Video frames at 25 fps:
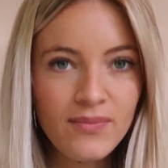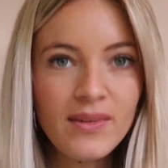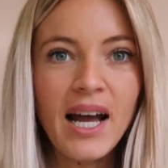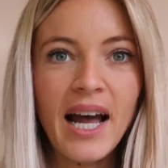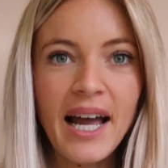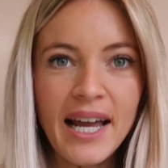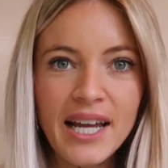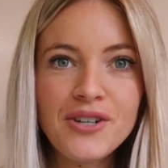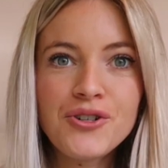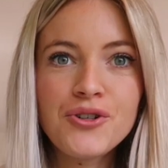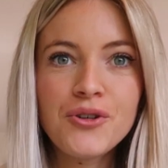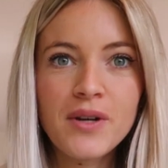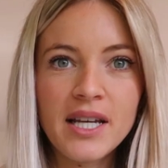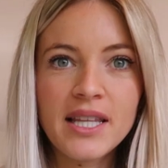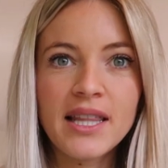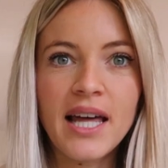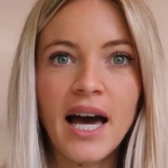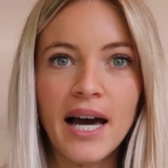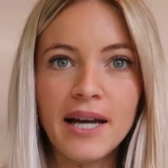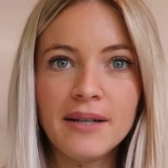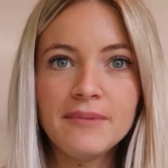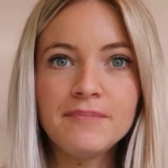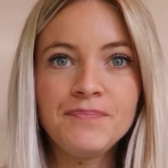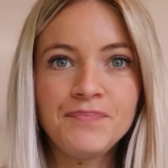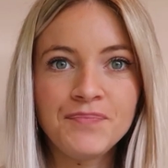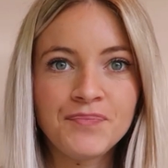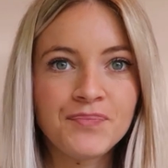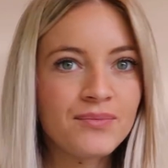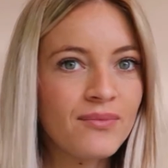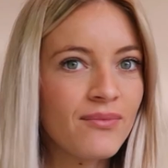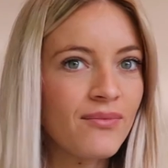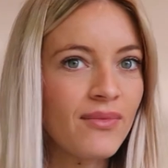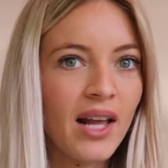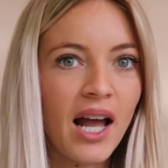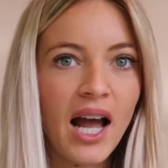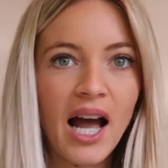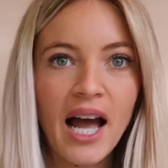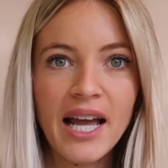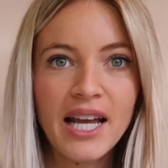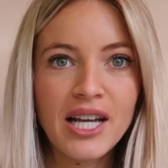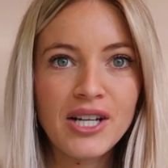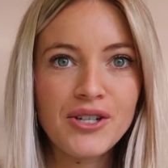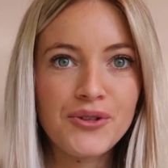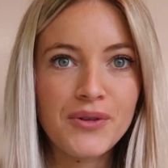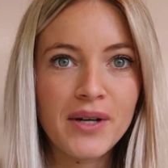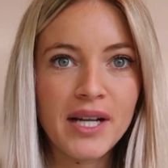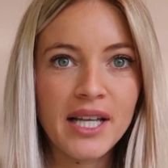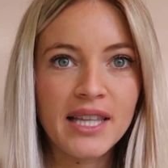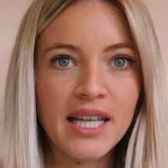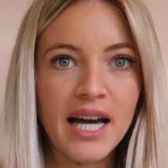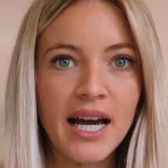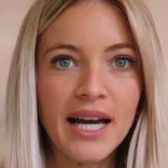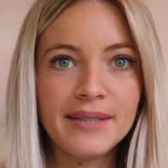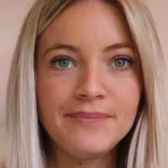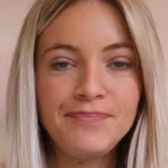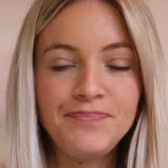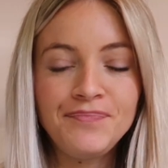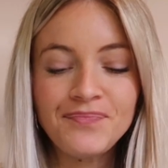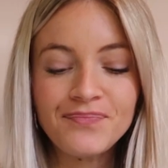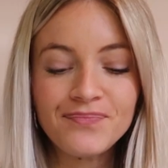I can drink that. I can drink that.